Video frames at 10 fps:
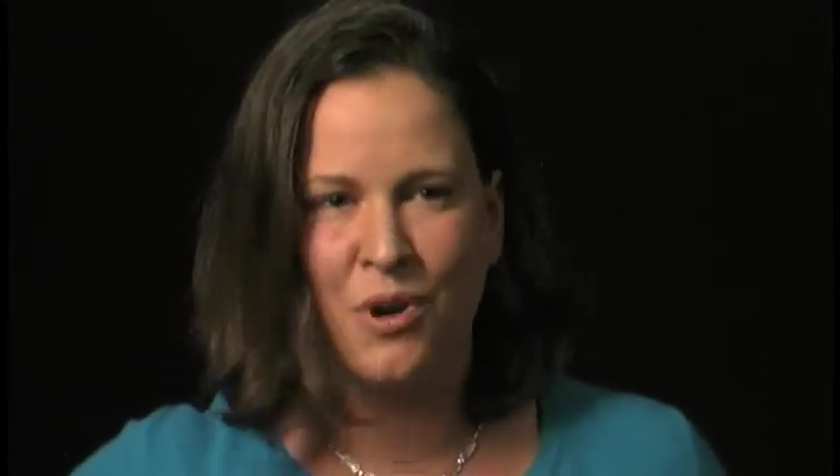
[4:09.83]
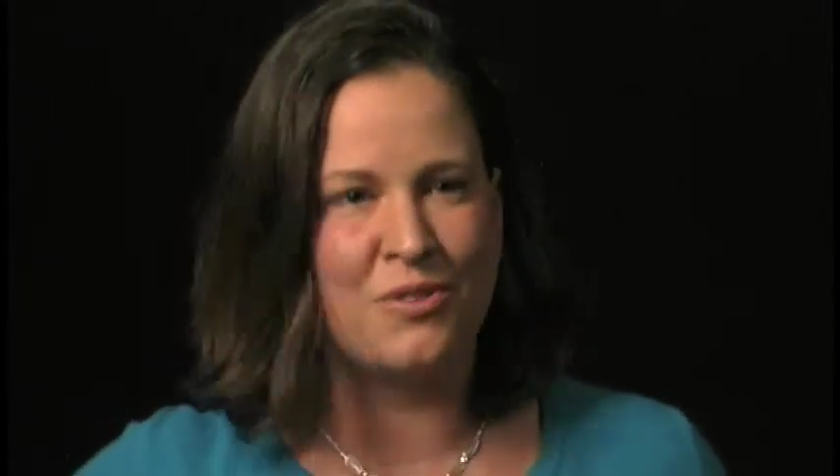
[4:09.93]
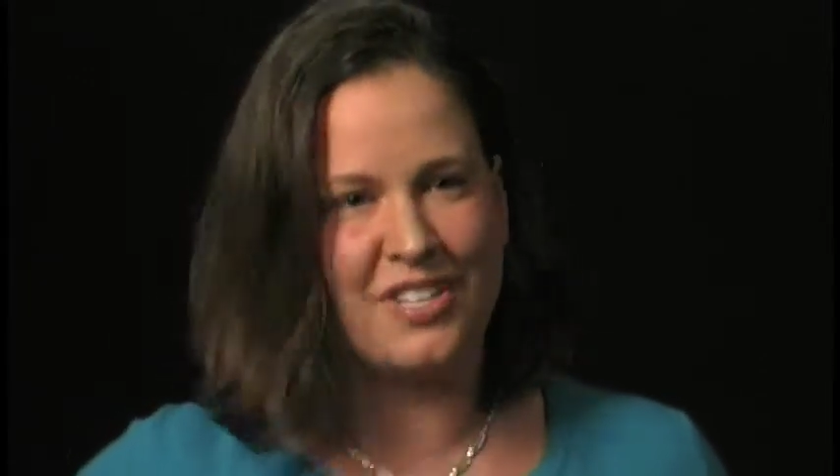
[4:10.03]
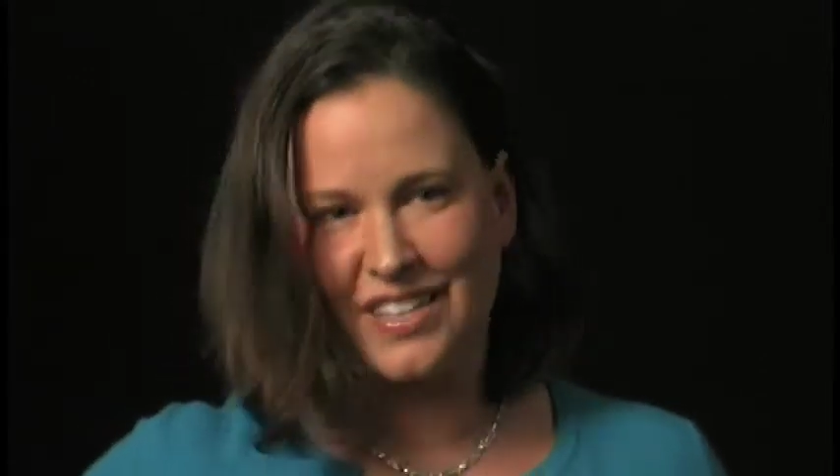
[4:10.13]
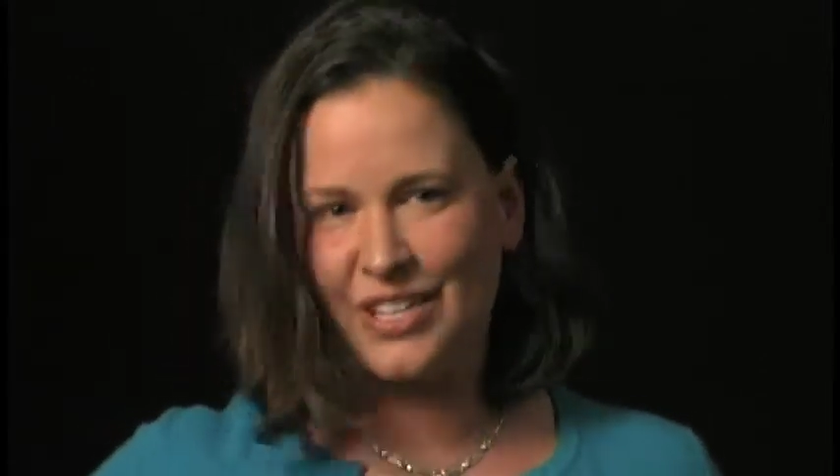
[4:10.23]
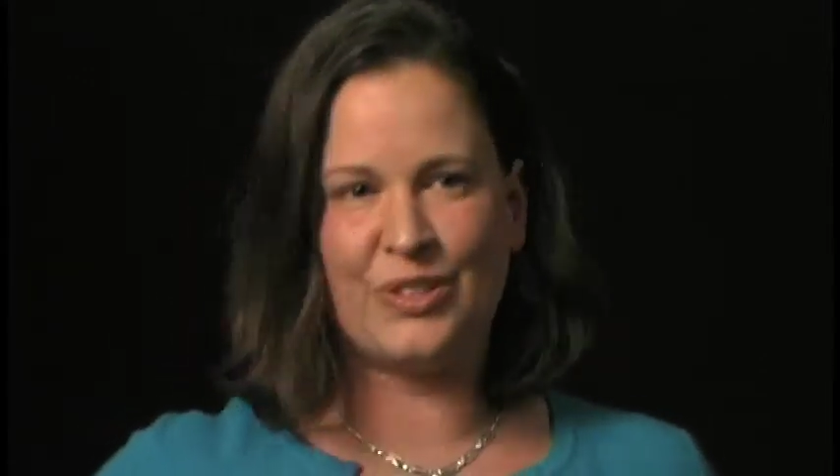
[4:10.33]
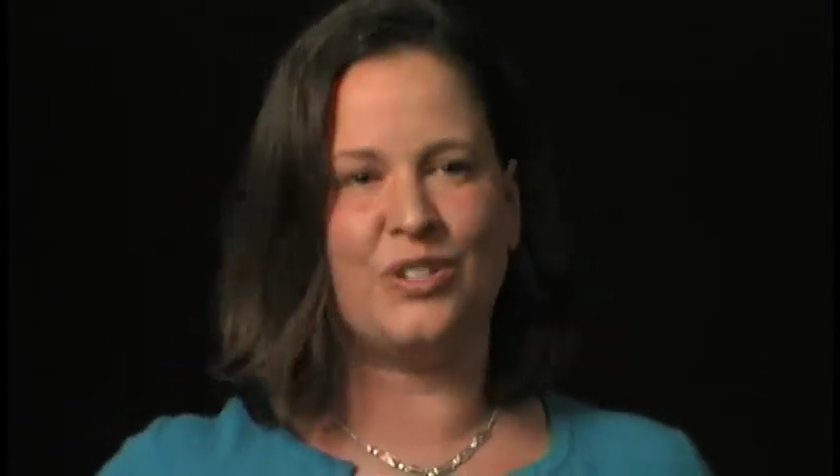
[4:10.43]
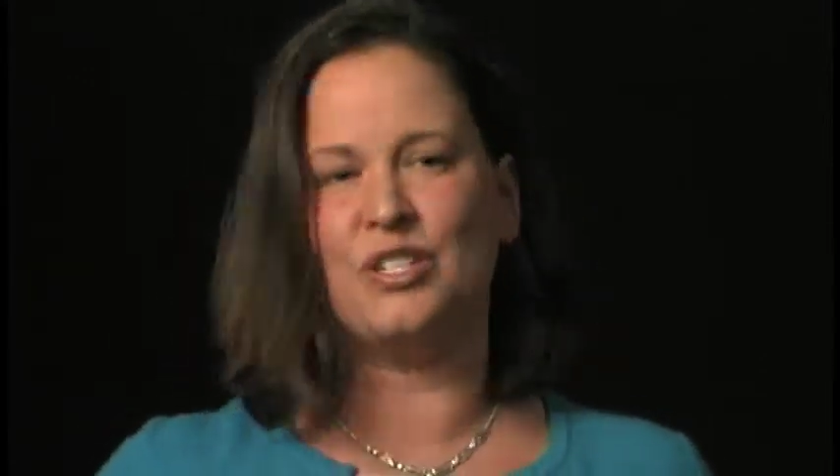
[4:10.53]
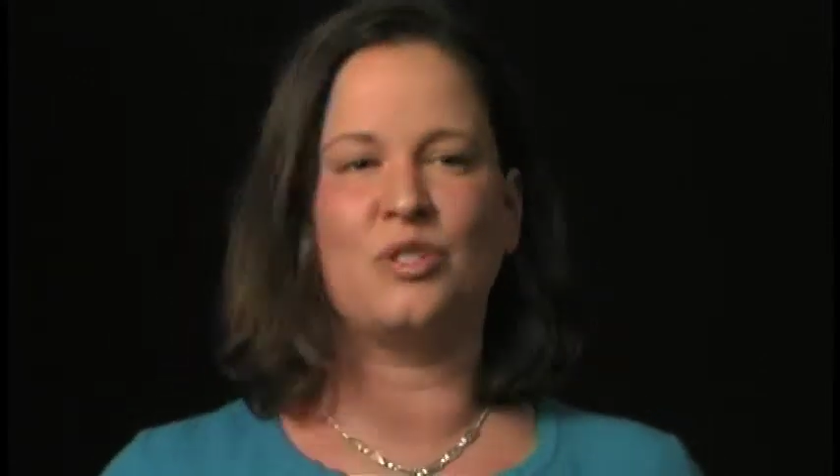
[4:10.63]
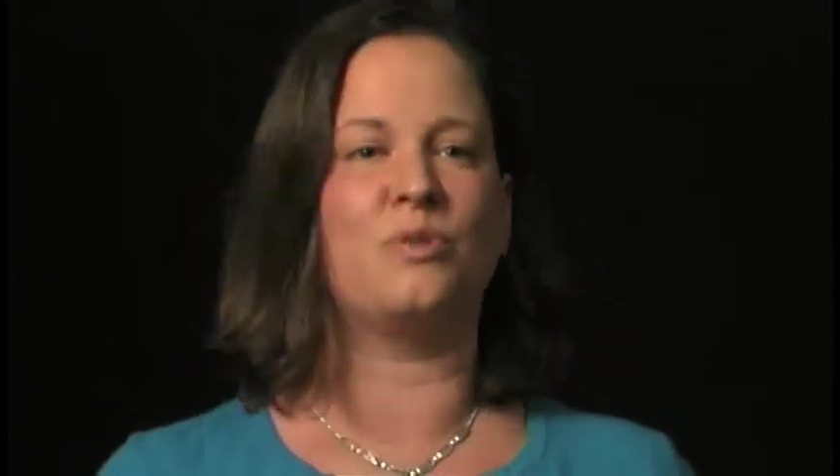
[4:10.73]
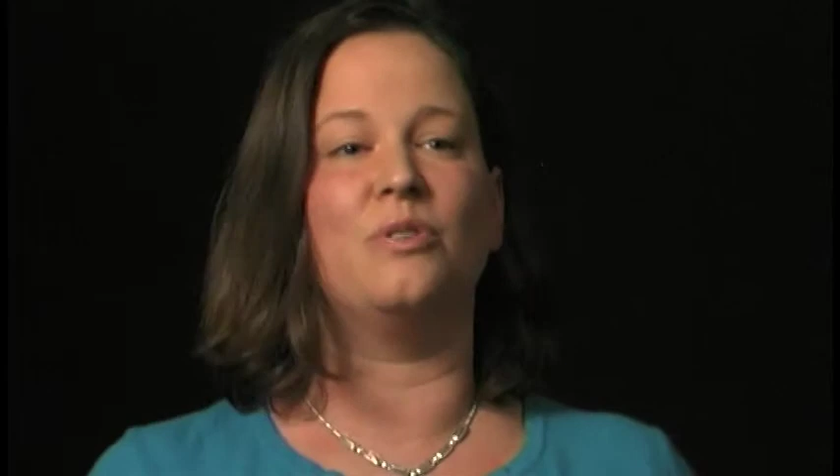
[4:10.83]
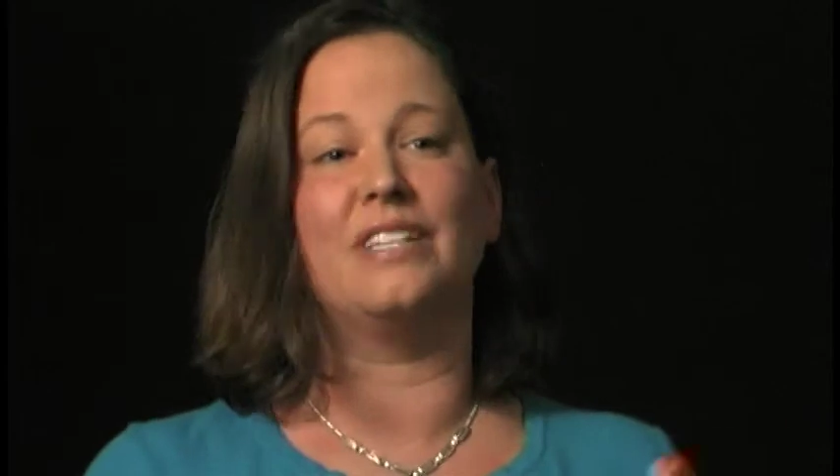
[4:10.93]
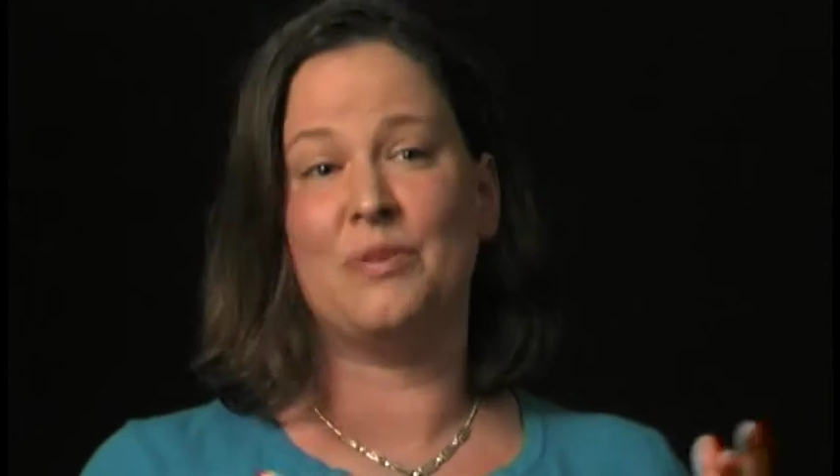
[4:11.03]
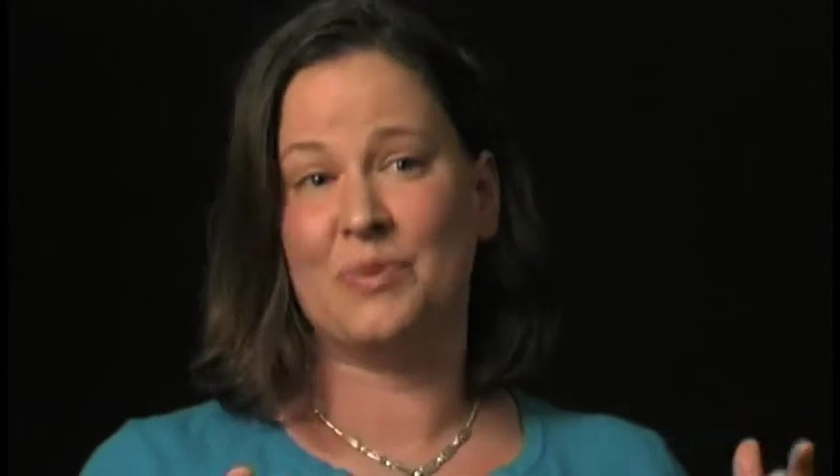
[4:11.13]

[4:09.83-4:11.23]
approach that they learned in school.